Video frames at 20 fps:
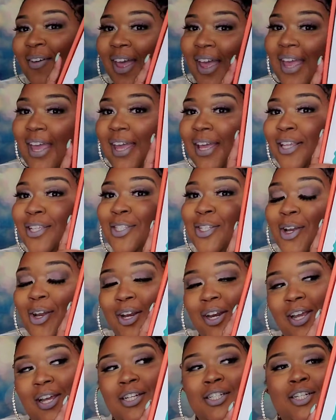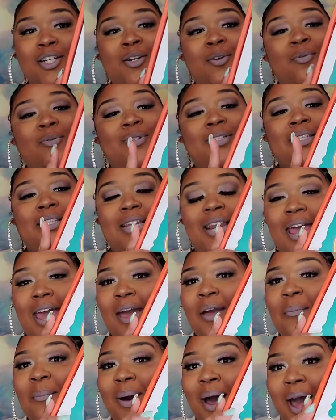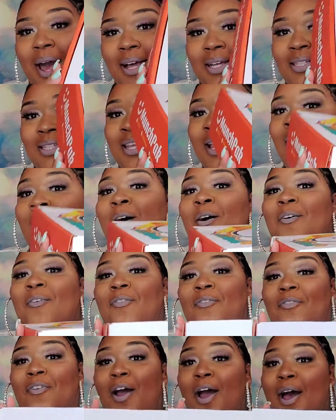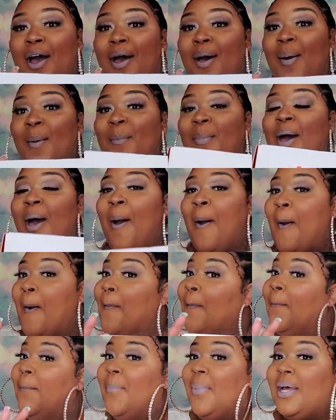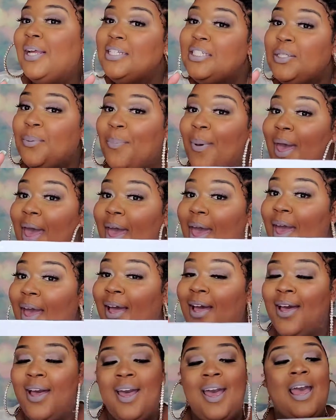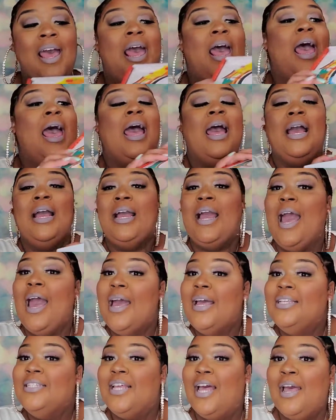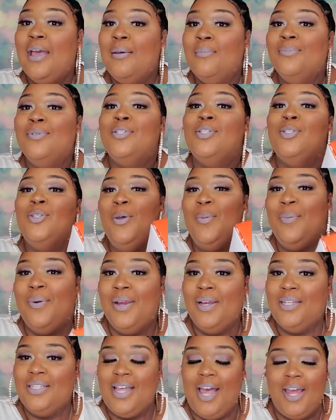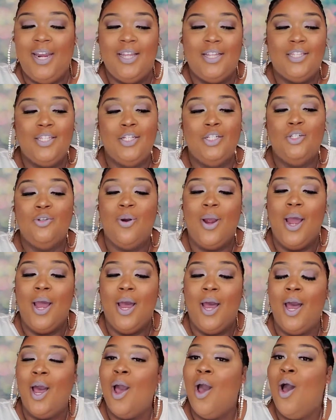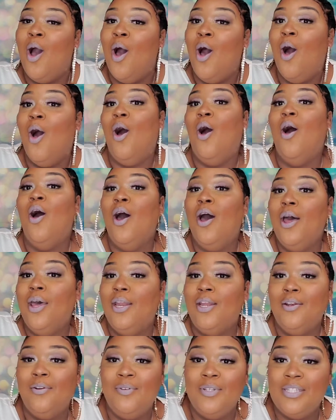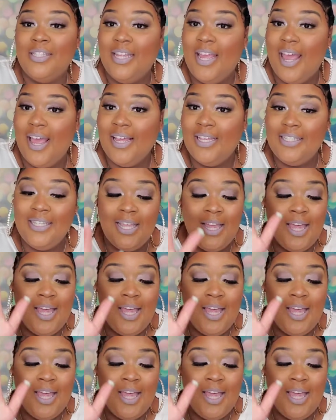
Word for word: an international snack box from Munch Pack. Guys, I am super excited to try all of the new snacks